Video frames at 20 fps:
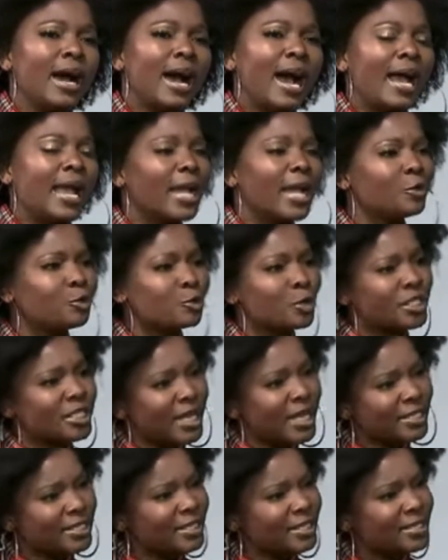I had to
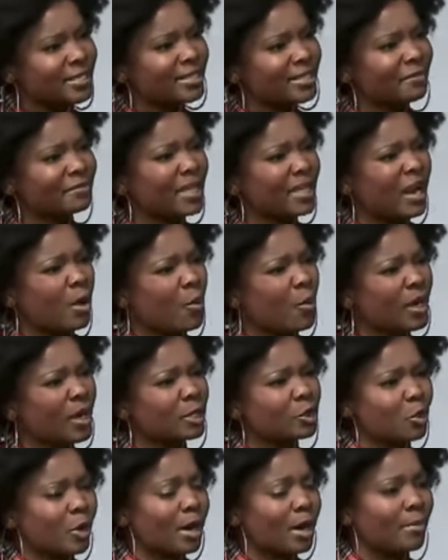search the stuff that I want
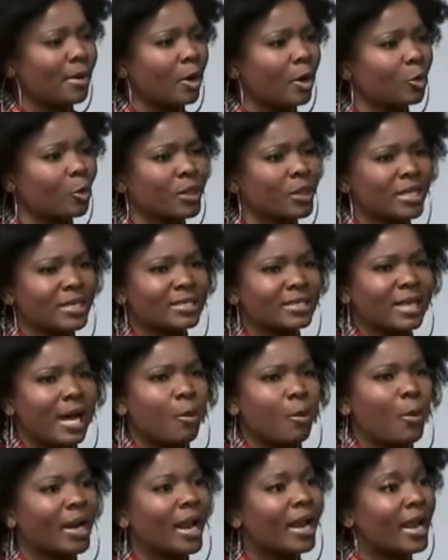to talk about or things
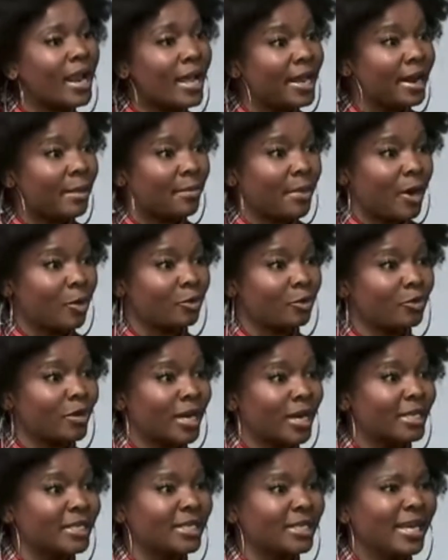I want to learn about,
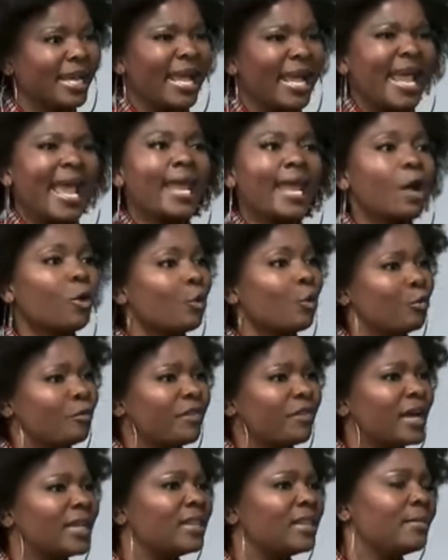right? And I couldn't
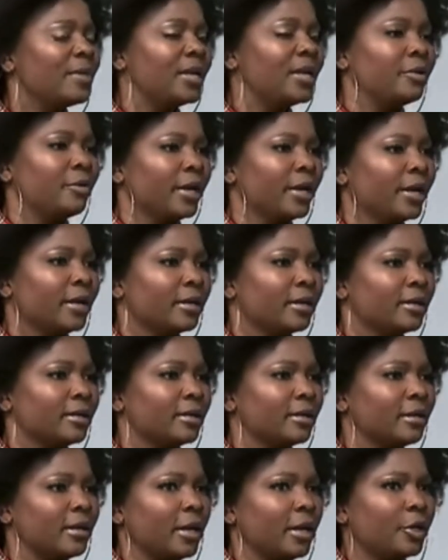find them anywhere.
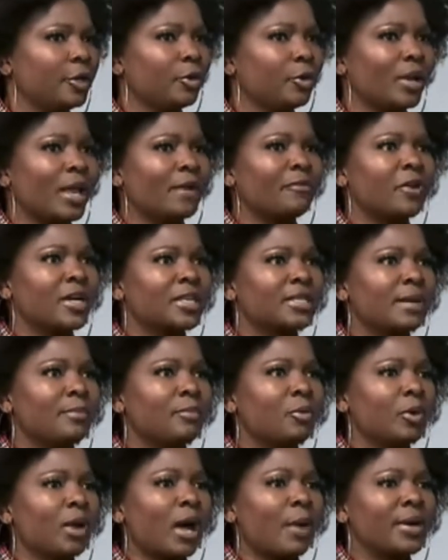You know, like for
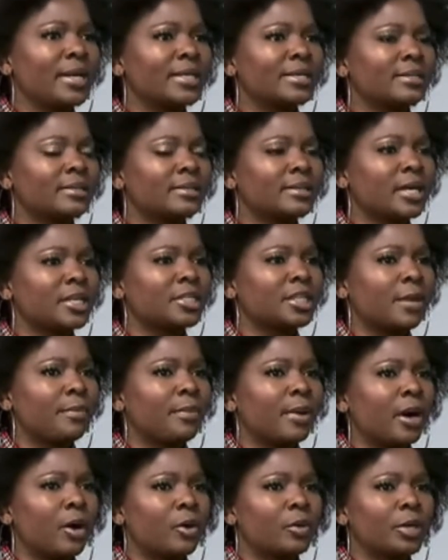example, I want to search
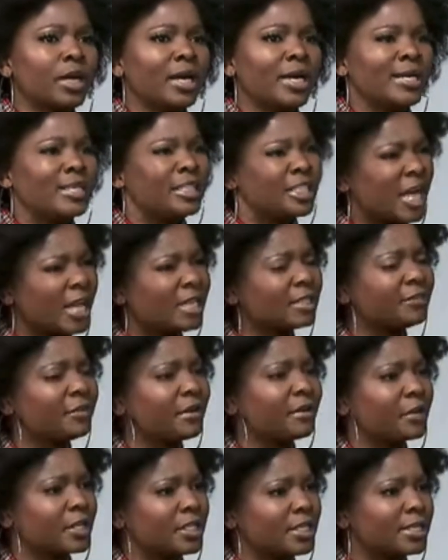about child
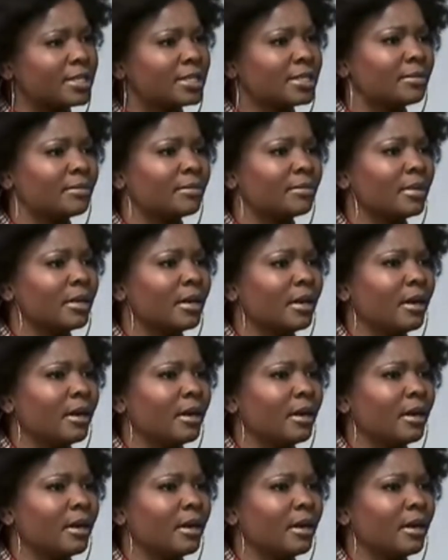favoritism,